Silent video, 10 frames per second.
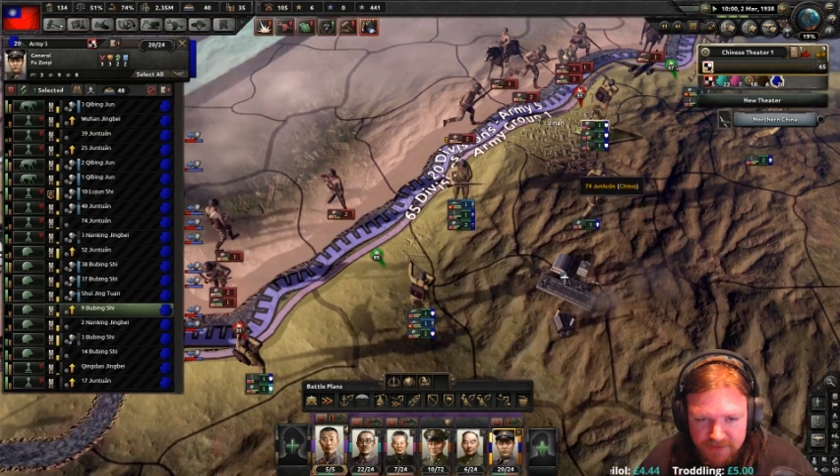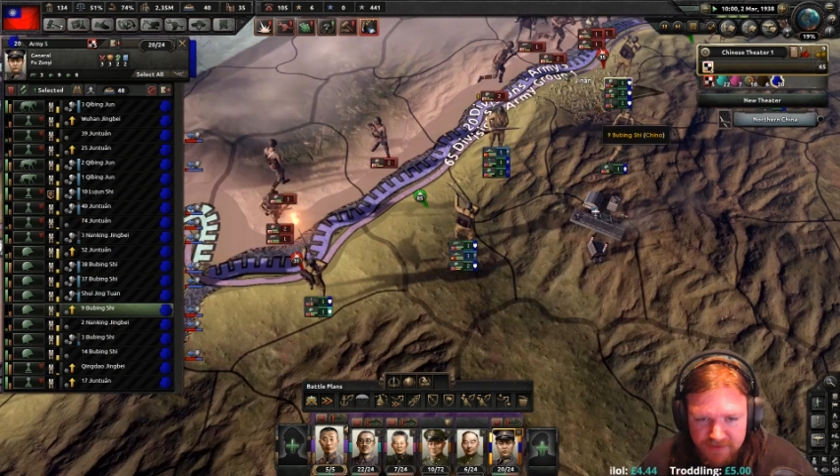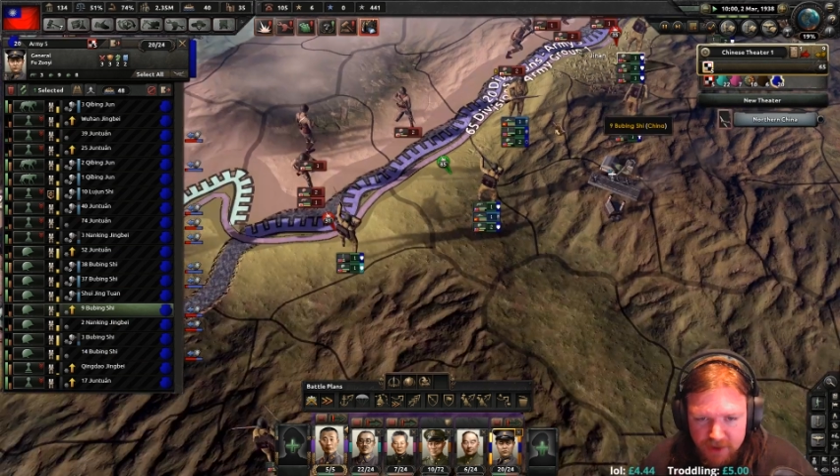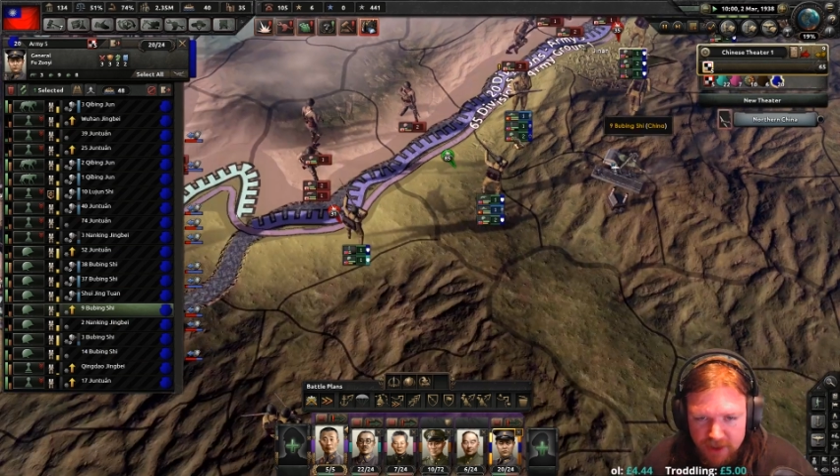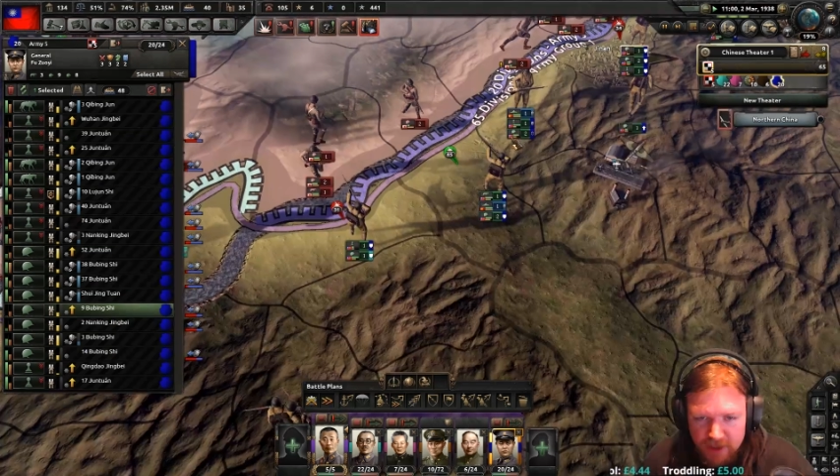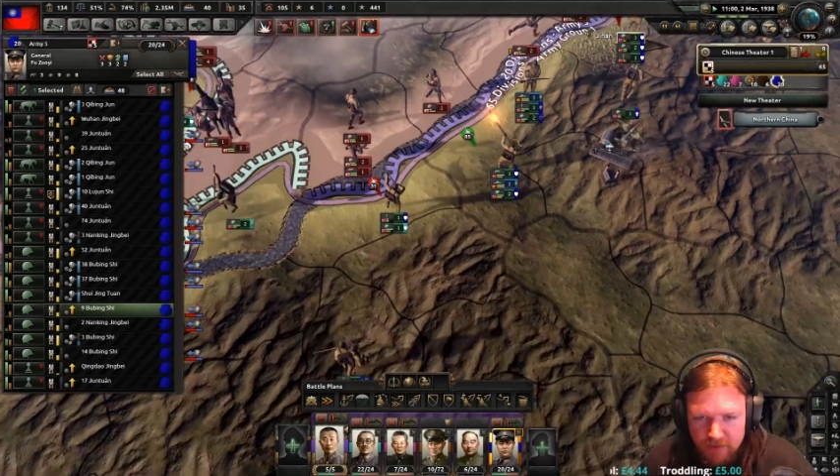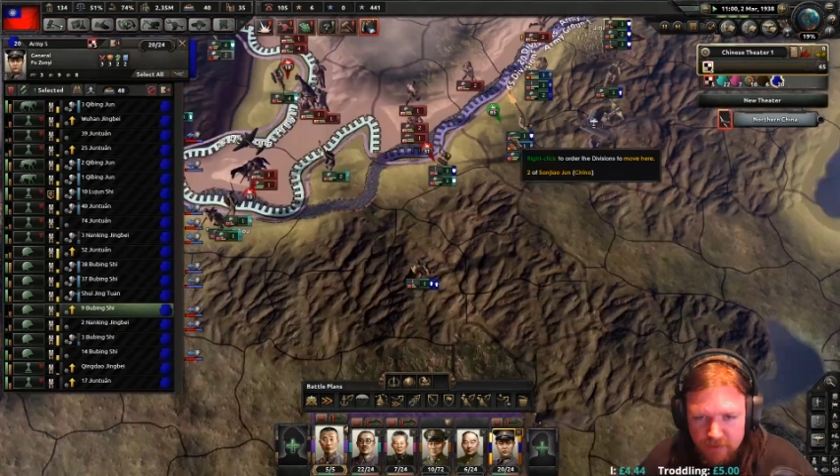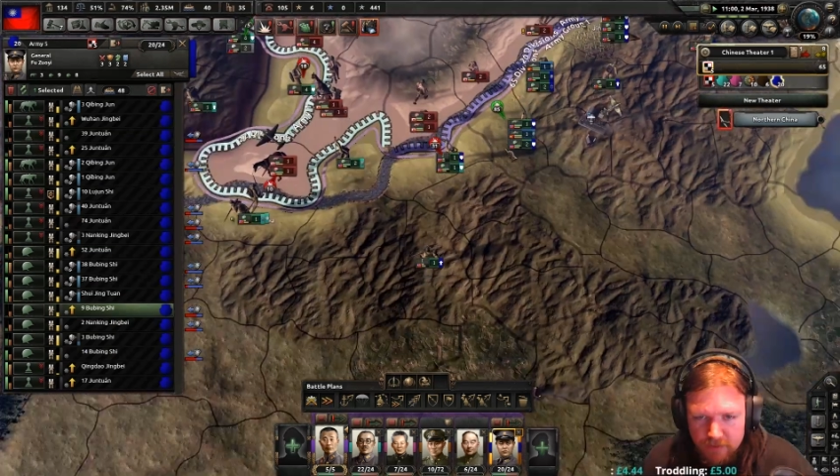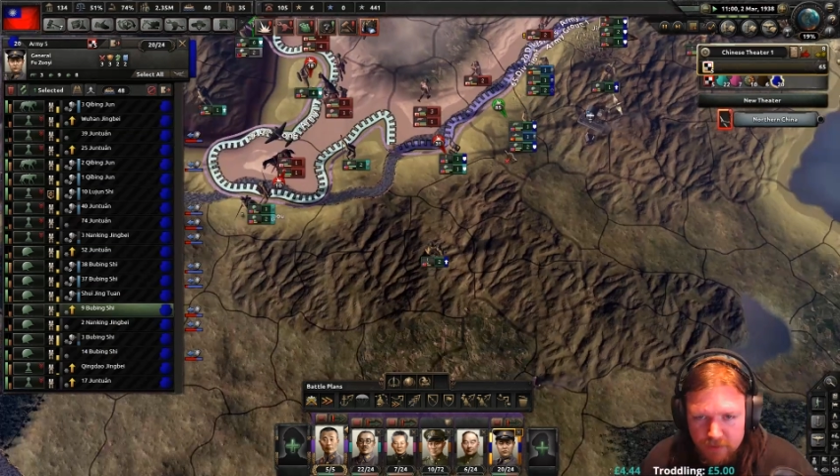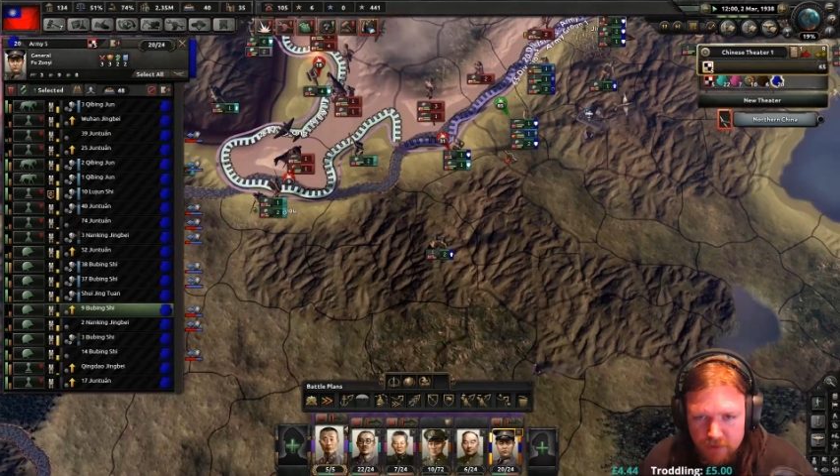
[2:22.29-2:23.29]
fine.
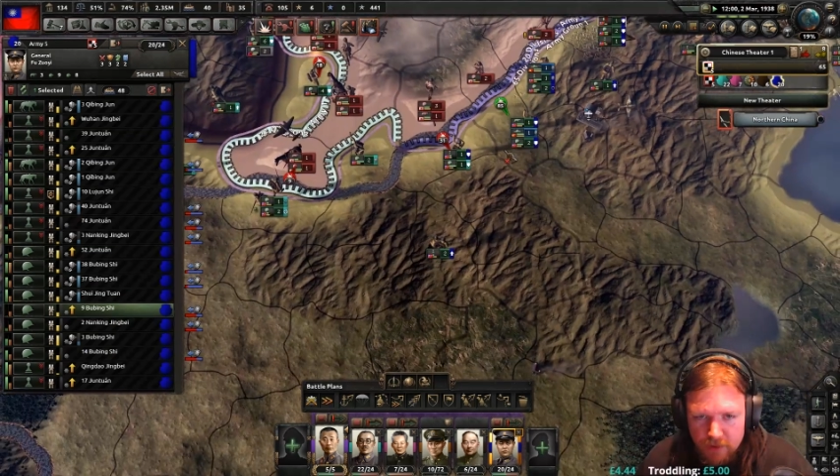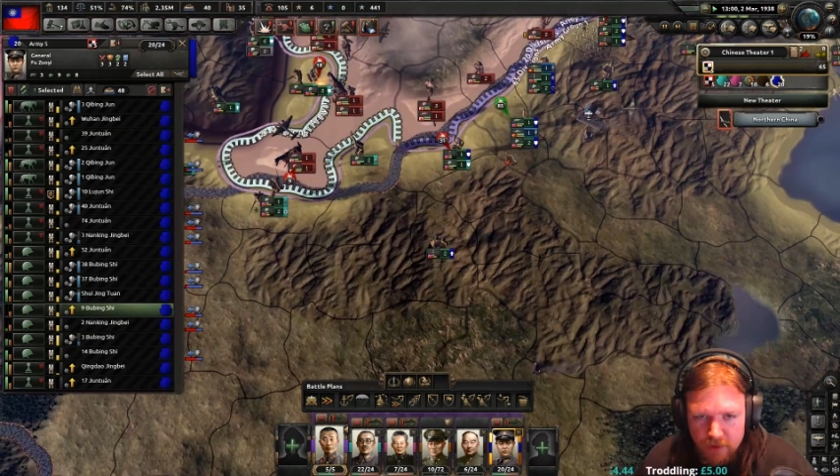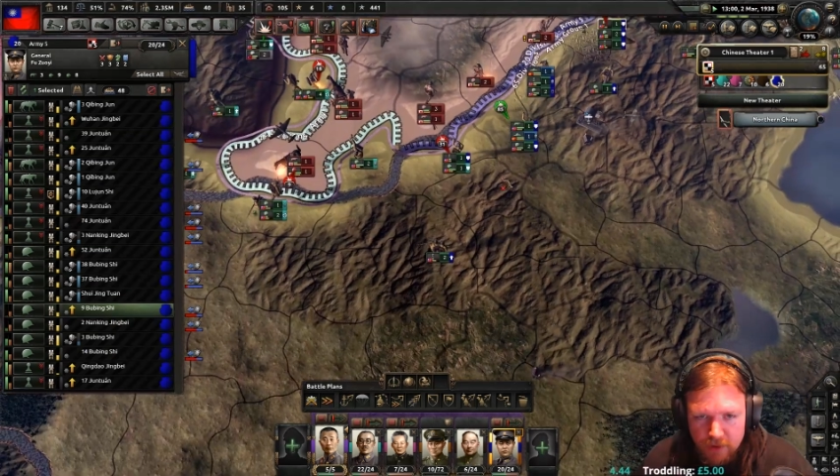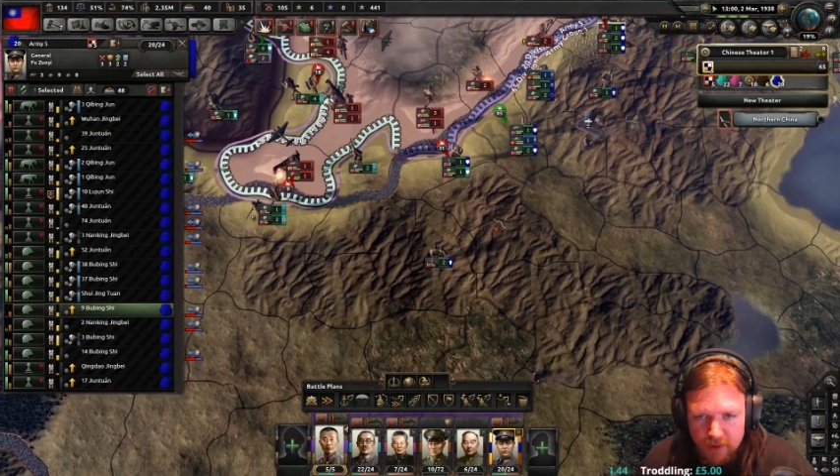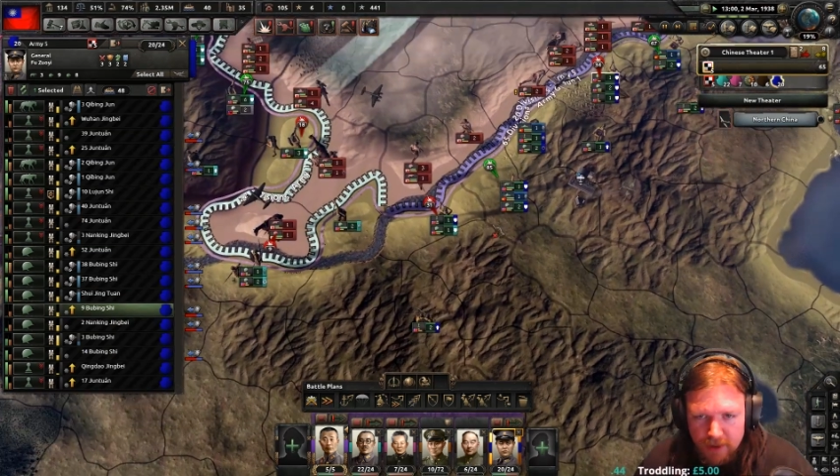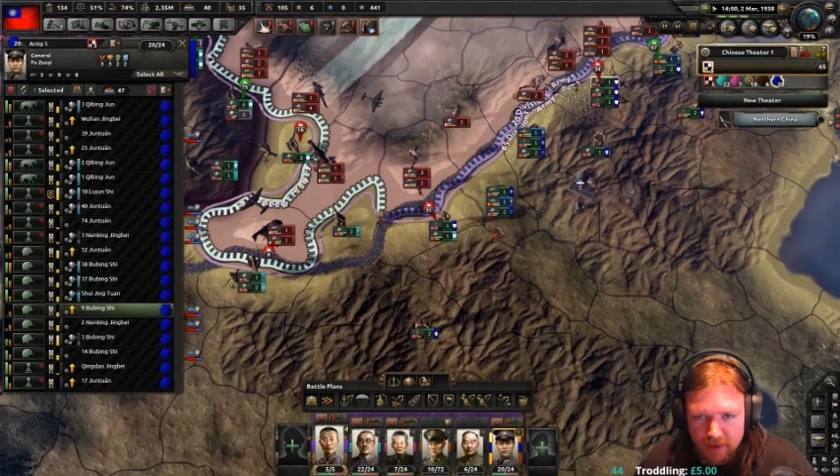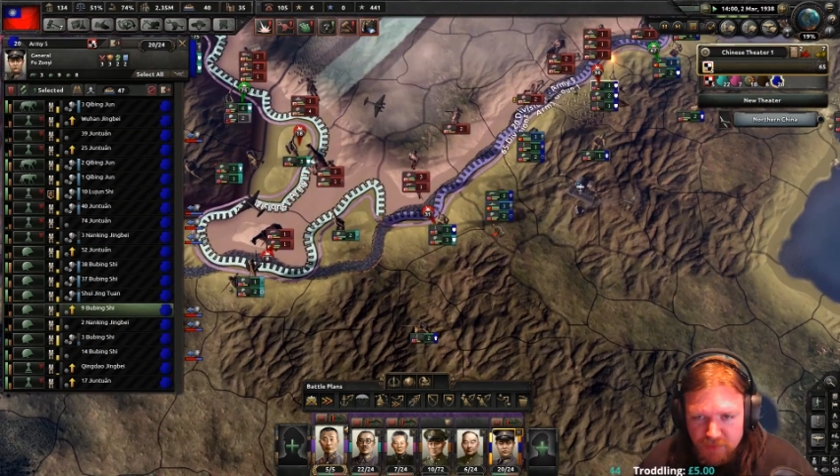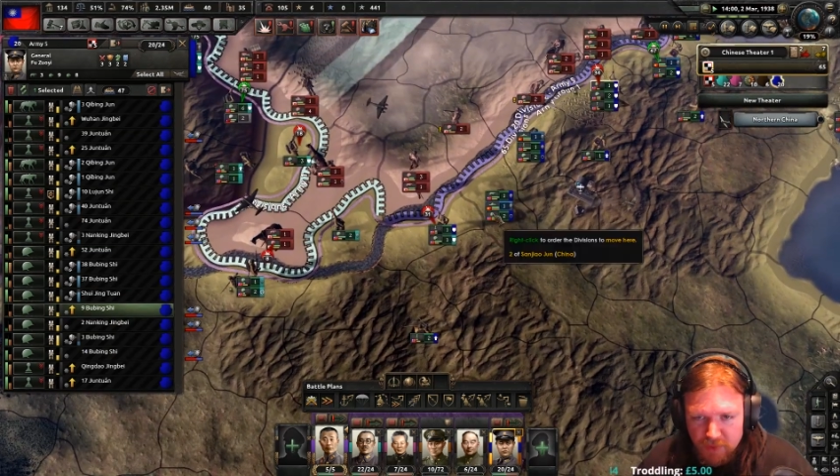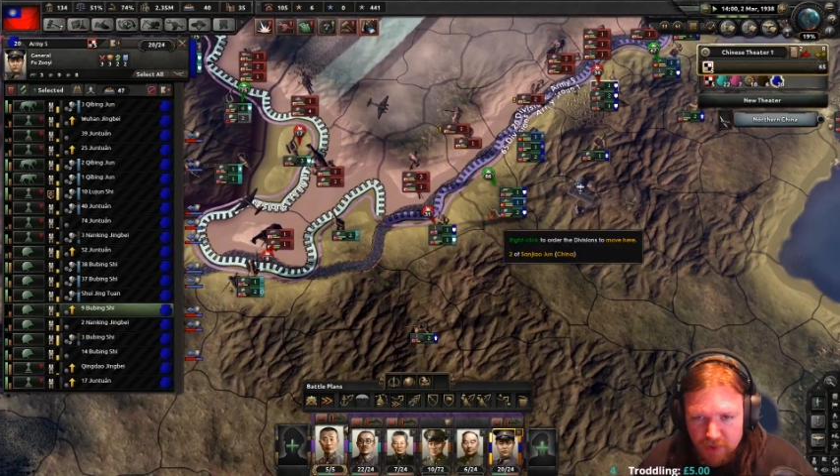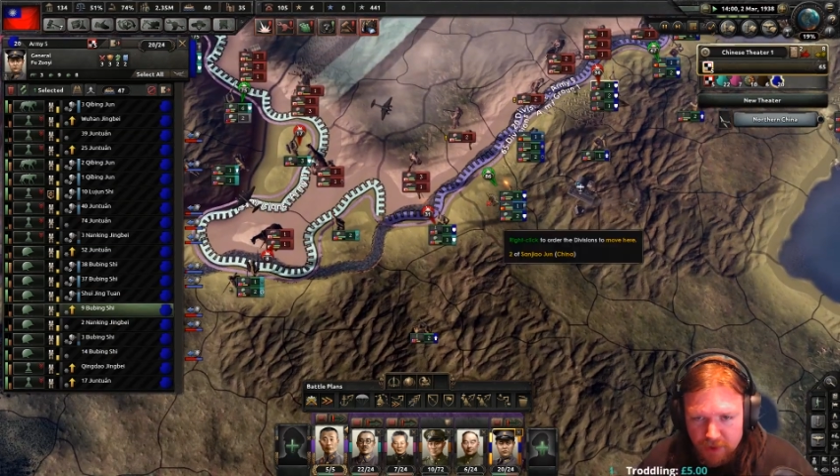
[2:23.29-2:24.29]

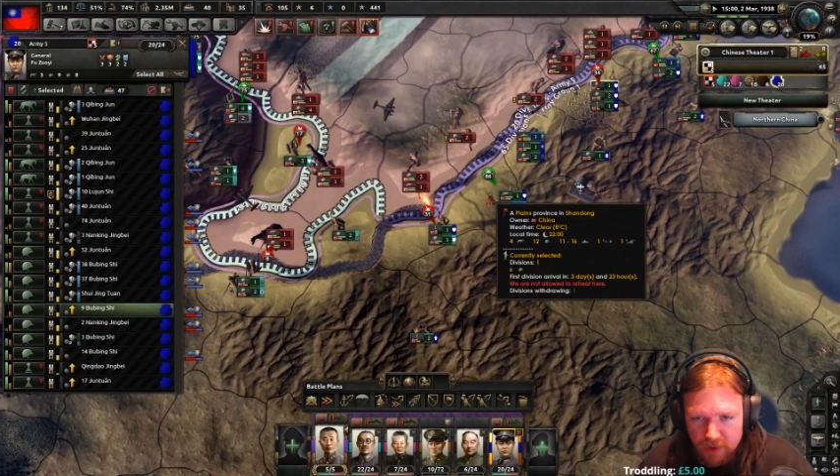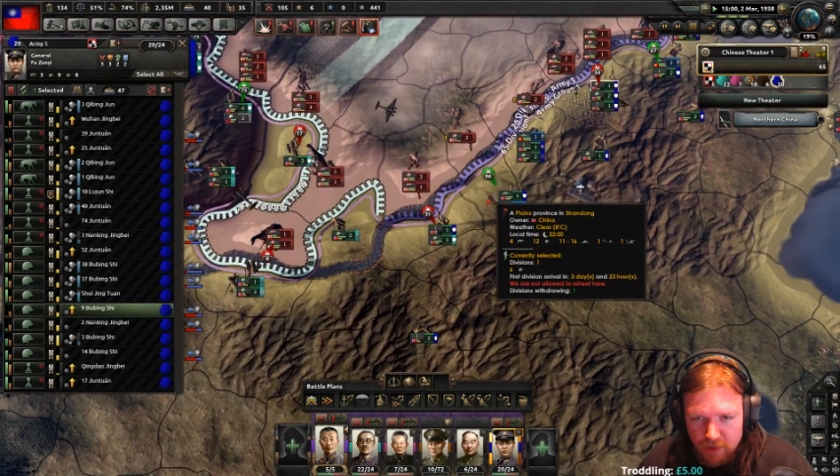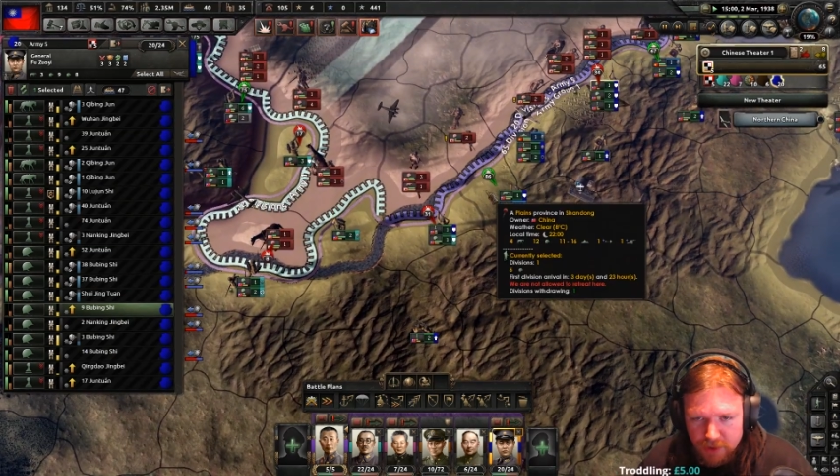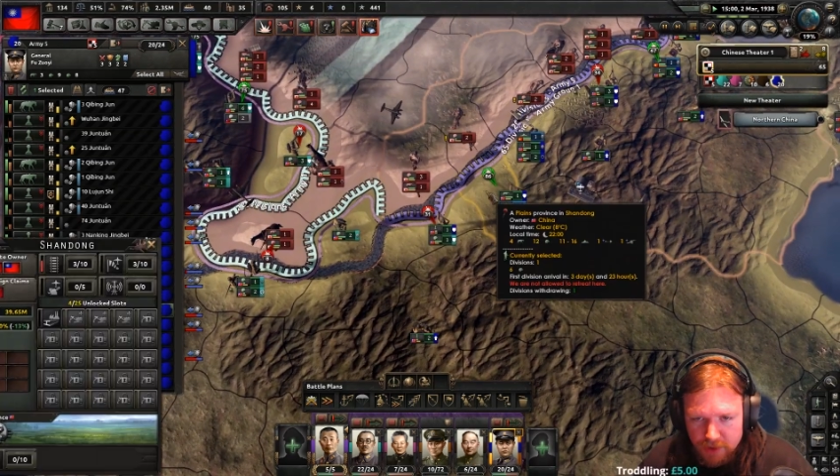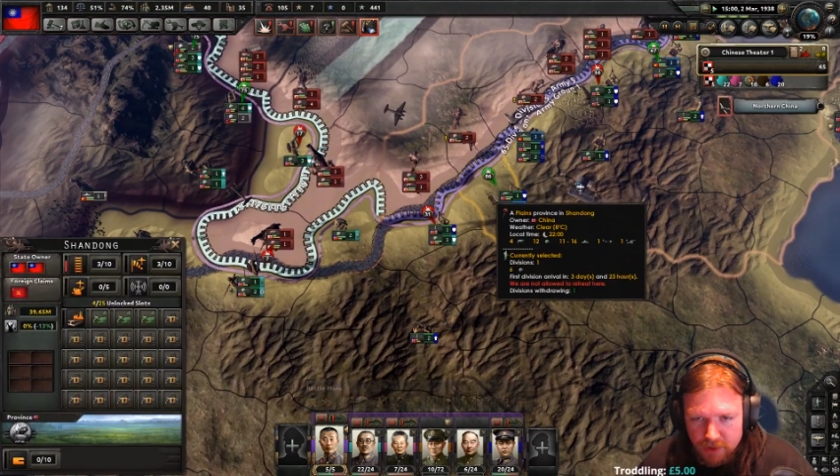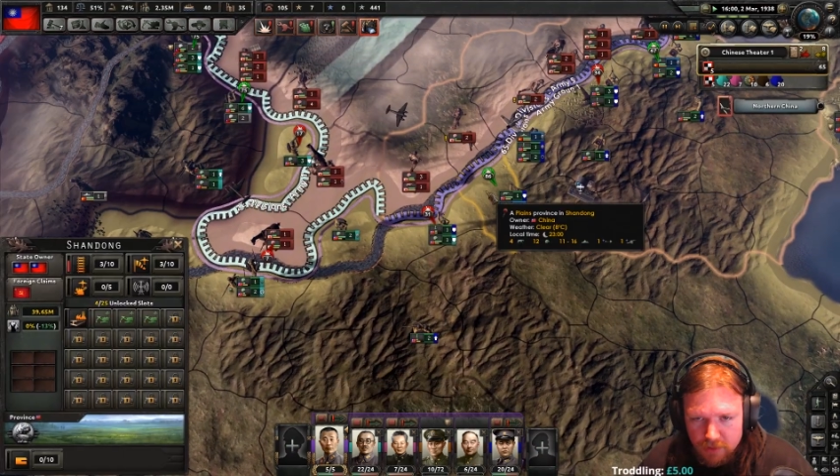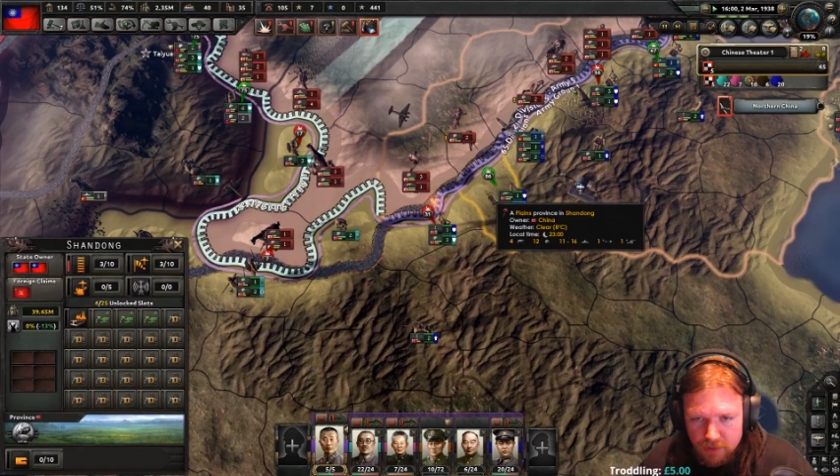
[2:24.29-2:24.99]
Elsewhere we are holding.